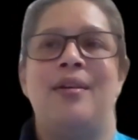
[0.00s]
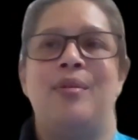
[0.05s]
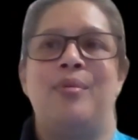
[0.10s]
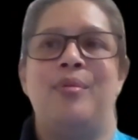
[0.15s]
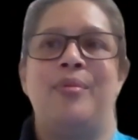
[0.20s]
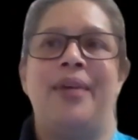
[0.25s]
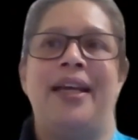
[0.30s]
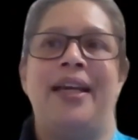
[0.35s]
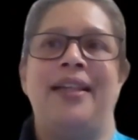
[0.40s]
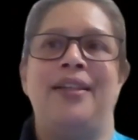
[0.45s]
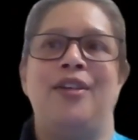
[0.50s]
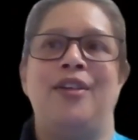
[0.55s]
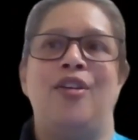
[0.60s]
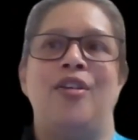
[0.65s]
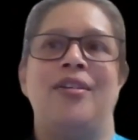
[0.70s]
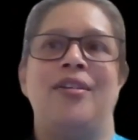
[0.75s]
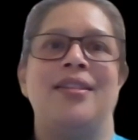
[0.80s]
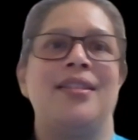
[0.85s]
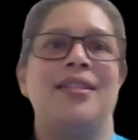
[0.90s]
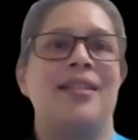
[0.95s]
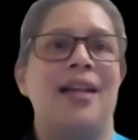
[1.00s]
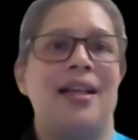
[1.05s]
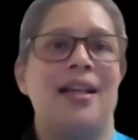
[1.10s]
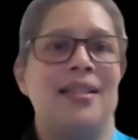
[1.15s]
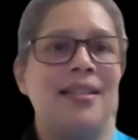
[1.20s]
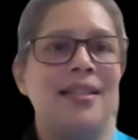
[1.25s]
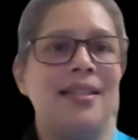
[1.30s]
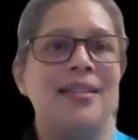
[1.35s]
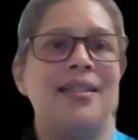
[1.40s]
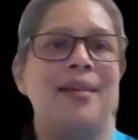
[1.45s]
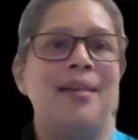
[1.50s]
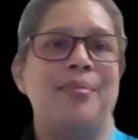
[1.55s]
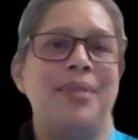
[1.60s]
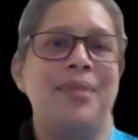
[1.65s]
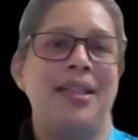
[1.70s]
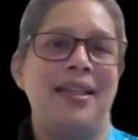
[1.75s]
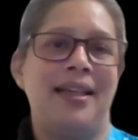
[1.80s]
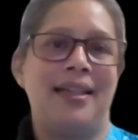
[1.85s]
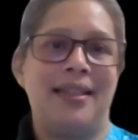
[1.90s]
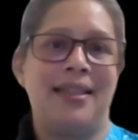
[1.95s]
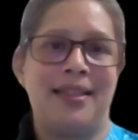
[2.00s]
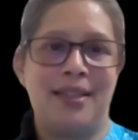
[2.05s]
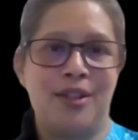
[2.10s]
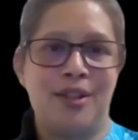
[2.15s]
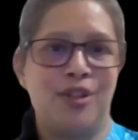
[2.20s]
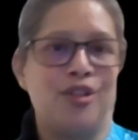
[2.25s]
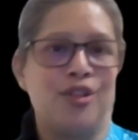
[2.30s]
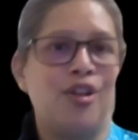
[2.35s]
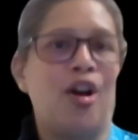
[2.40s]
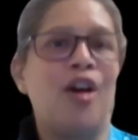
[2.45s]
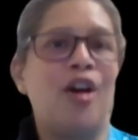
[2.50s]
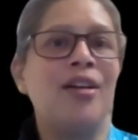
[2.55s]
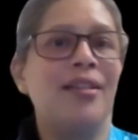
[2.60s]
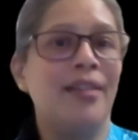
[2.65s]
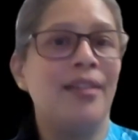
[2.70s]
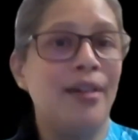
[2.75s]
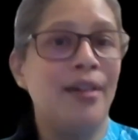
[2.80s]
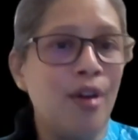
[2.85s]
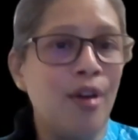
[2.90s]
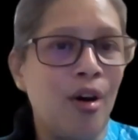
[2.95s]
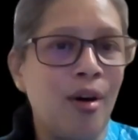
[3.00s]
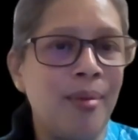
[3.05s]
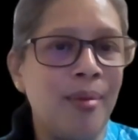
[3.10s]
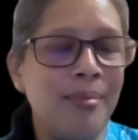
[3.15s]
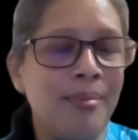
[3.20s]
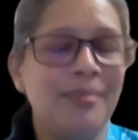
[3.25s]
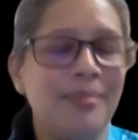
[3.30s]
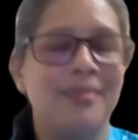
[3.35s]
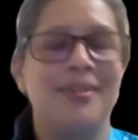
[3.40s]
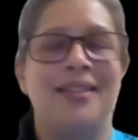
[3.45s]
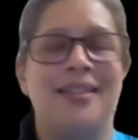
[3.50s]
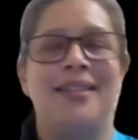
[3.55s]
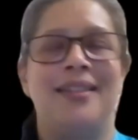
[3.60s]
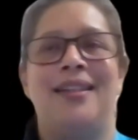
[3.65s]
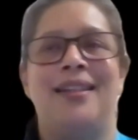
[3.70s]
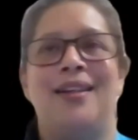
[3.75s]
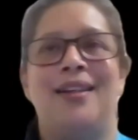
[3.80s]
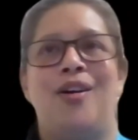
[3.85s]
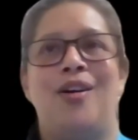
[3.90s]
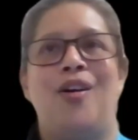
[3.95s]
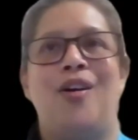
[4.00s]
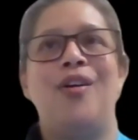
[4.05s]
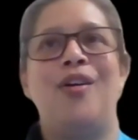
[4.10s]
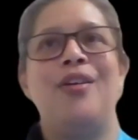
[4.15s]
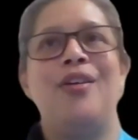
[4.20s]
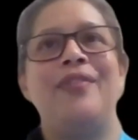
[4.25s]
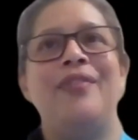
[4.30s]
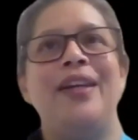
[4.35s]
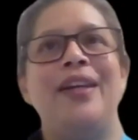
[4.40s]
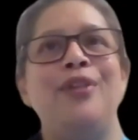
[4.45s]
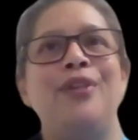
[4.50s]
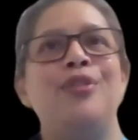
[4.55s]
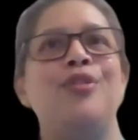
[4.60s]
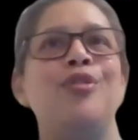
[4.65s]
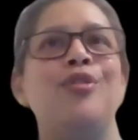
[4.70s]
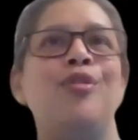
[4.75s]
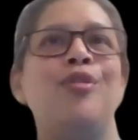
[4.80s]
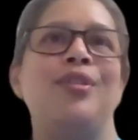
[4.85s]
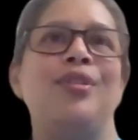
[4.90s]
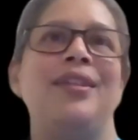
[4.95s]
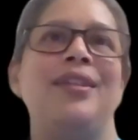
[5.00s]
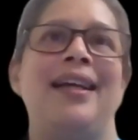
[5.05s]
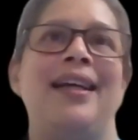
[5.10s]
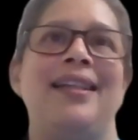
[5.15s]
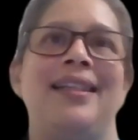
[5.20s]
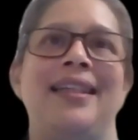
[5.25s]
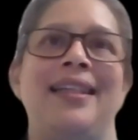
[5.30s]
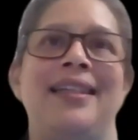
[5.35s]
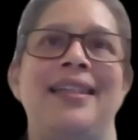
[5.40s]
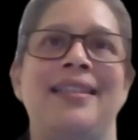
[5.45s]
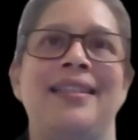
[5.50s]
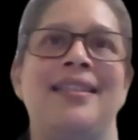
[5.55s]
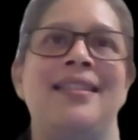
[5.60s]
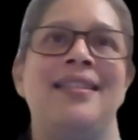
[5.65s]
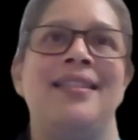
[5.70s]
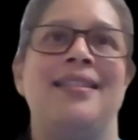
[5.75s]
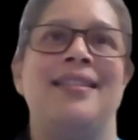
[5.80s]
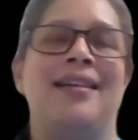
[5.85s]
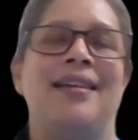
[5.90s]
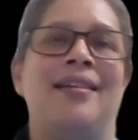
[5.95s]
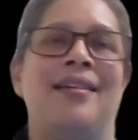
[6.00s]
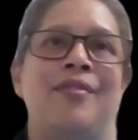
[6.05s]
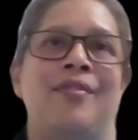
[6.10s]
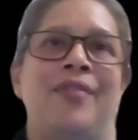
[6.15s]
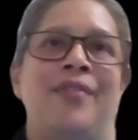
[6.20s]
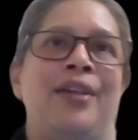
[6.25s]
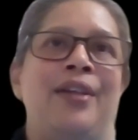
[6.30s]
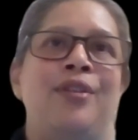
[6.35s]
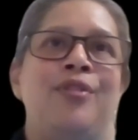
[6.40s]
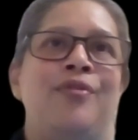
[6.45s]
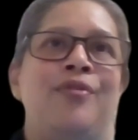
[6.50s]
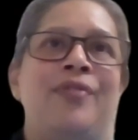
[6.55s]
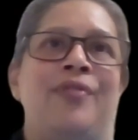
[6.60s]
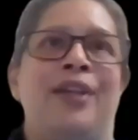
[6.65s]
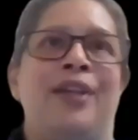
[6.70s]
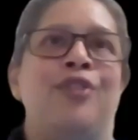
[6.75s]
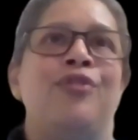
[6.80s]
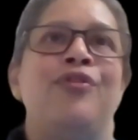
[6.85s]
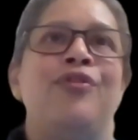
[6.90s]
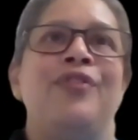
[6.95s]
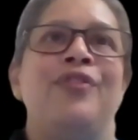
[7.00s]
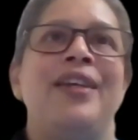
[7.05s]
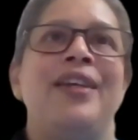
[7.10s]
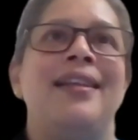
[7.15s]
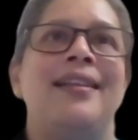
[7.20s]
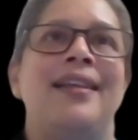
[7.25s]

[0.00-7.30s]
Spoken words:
when you're discussing something and it is not the norm, or when you know that it is, when you feel